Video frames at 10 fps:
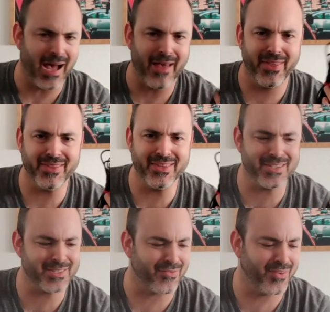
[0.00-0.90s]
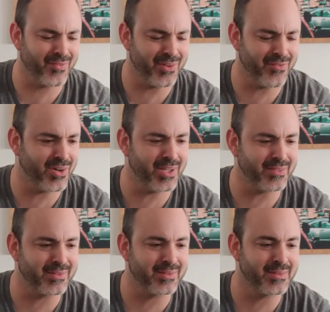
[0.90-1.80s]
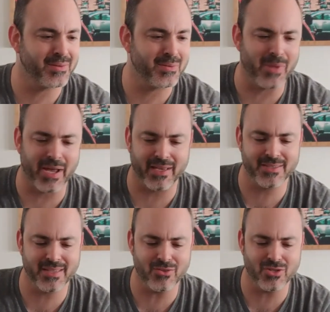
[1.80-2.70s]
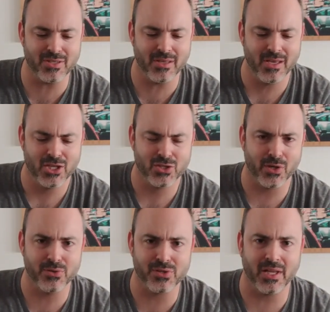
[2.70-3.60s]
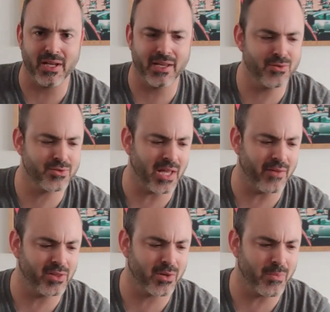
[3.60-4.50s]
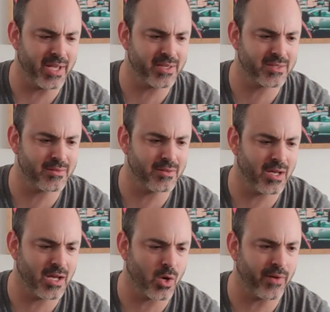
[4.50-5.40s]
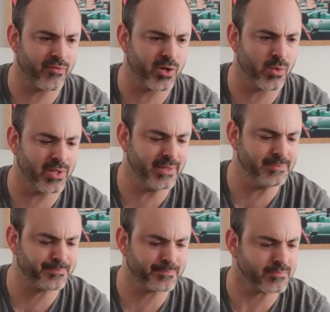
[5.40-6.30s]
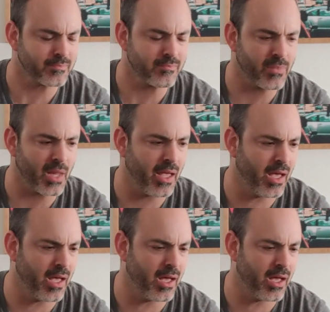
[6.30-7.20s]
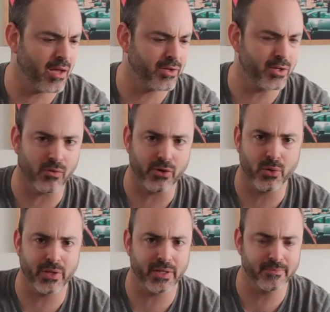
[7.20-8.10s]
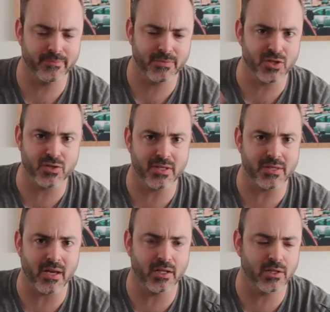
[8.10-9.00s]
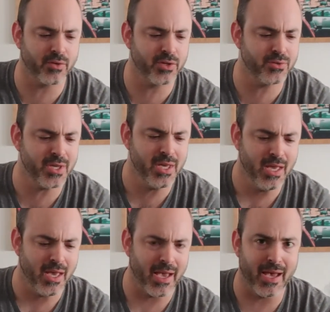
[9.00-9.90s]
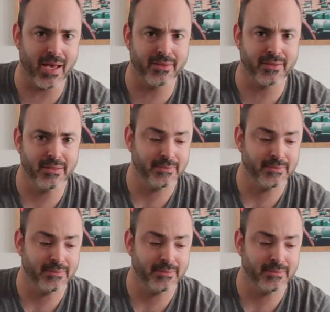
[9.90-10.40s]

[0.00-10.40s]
I think this is a 50-foot mic extension, so I use lavalier mics quite frequently. You know, recording just sit-down interviews, and